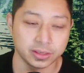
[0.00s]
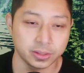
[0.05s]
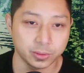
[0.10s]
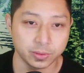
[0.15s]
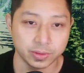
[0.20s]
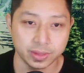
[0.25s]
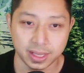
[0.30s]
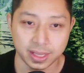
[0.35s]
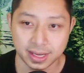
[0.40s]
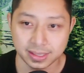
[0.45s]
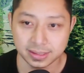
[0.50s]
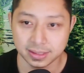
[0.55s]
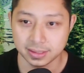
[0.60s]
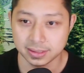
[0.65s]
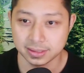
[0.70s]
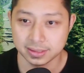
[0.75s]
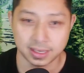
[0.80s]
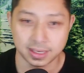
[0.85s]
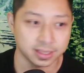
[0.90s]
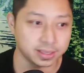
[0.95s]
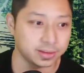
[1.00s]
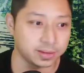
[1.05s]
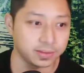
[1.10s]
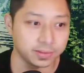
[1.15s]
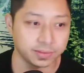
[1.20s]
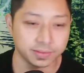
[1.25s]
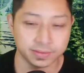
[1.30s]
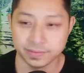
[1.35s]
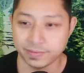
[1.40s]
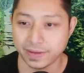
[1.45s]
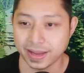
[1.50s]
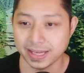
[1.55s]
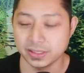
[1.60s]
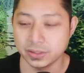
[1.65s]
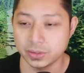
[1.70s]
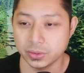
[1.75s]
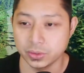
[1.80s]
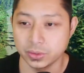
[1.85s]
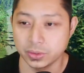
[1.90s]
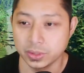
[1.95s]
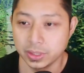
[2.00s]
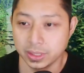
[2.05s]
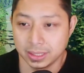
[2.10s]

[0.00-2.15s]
to do with Essence, nothing to do with Phase 2.